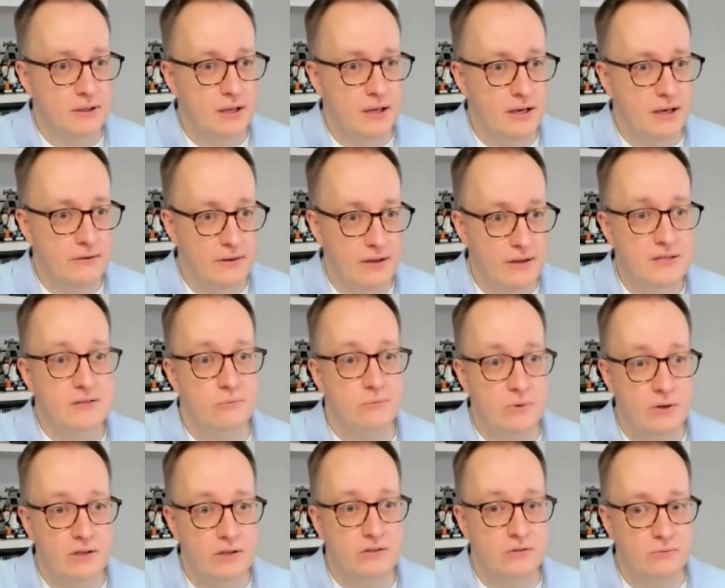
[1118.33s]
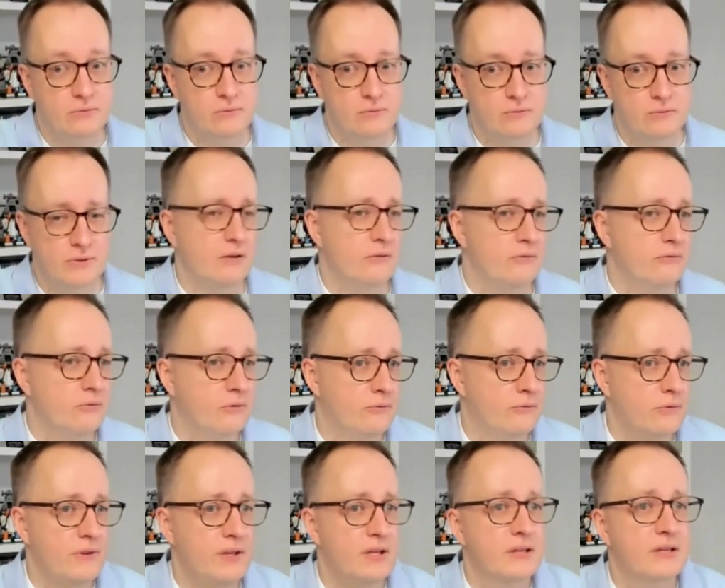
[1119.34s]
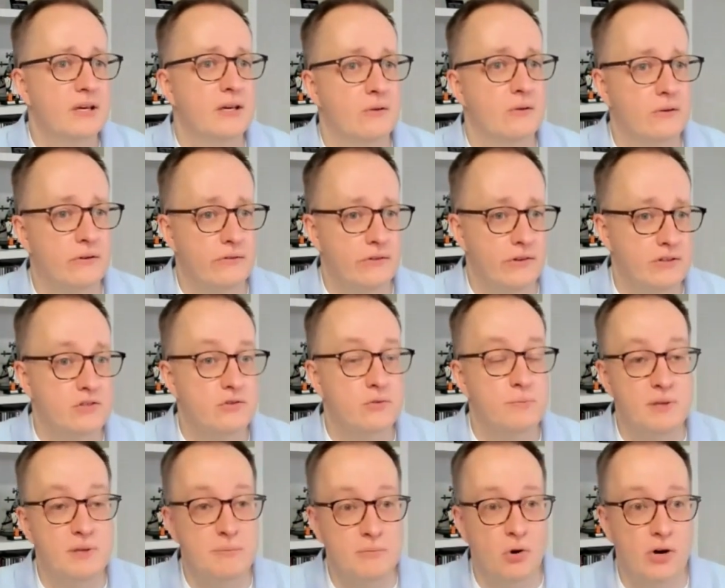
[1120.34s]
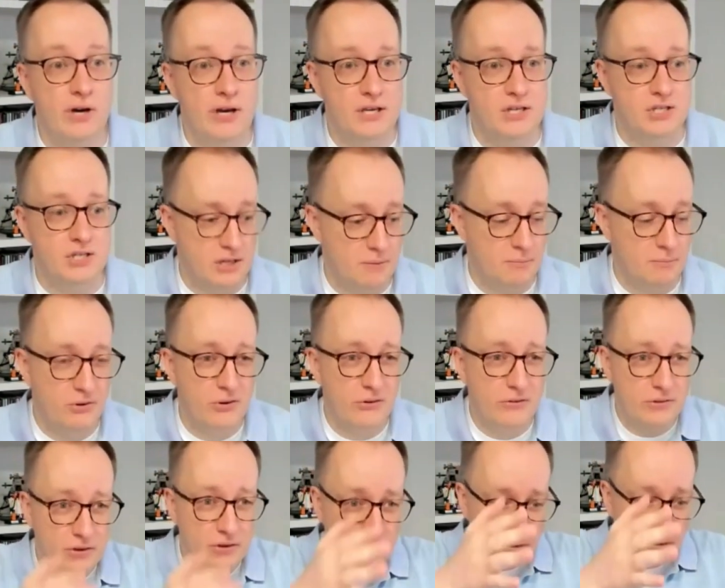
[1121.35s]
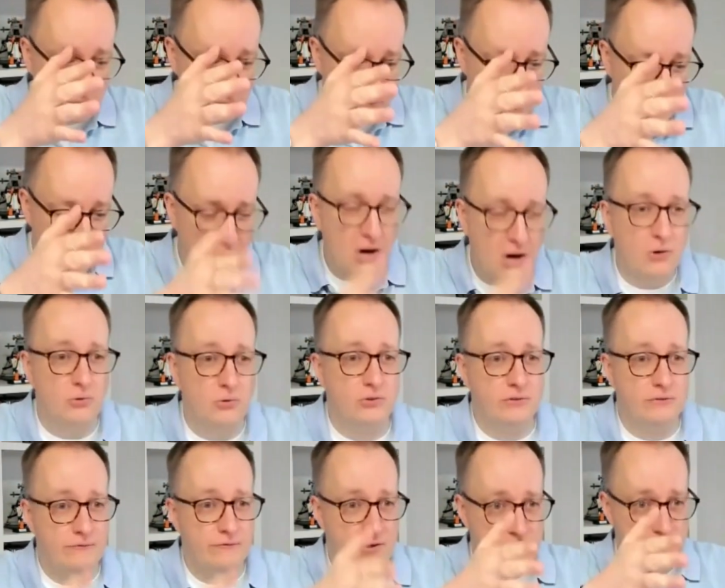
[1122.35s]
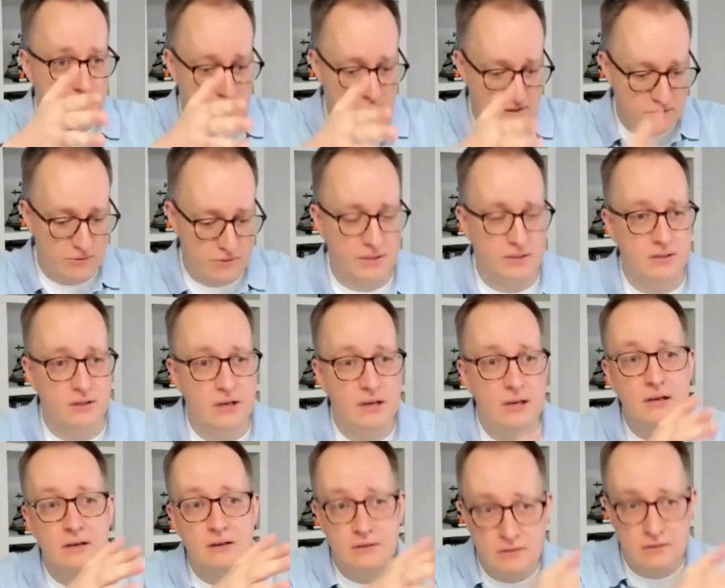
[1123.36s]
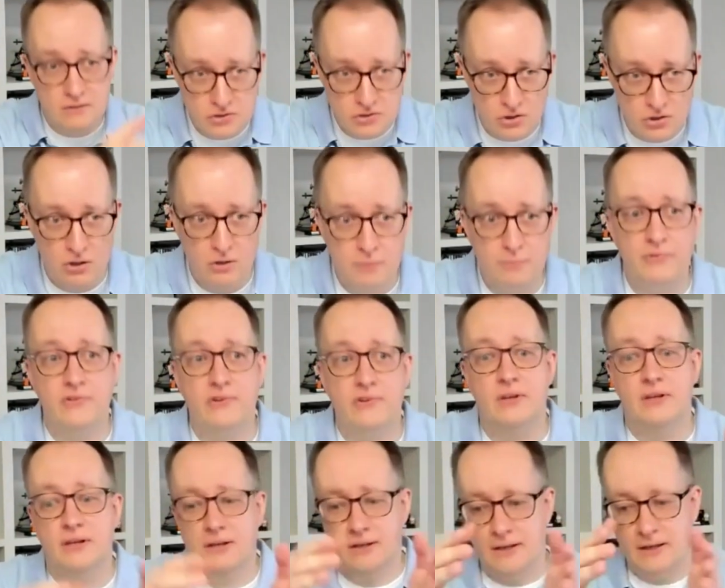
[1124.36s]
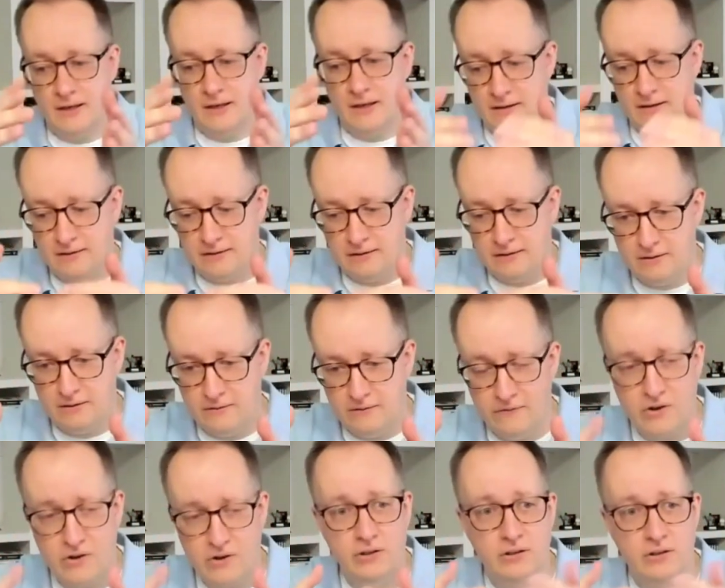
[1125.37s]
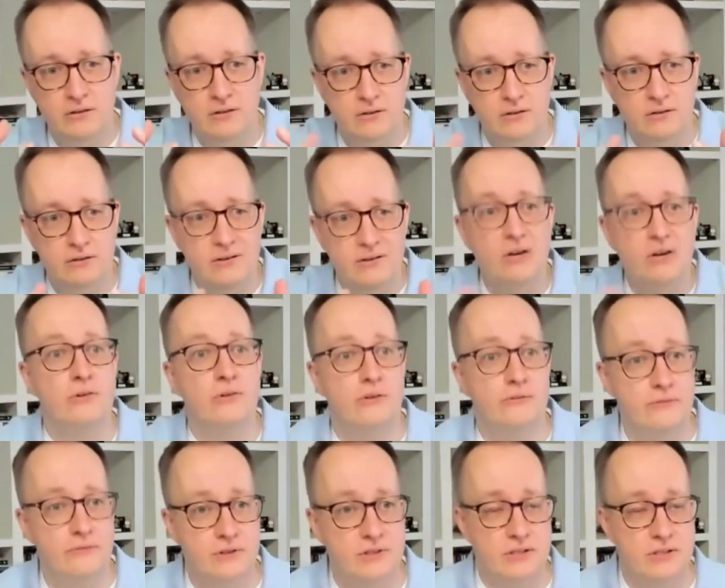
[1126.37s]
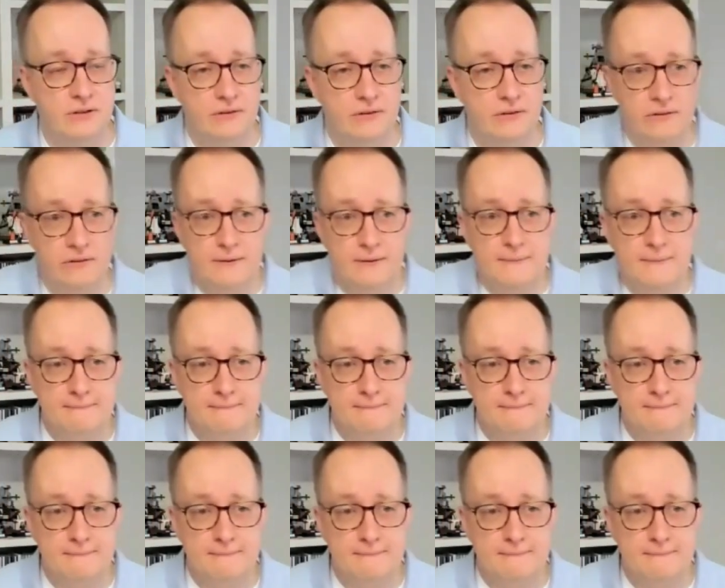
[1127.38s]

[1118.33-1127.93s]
and there's a way to for the entire organization to be more agile, because you're not bound to very strict jobs and very narrow definitions.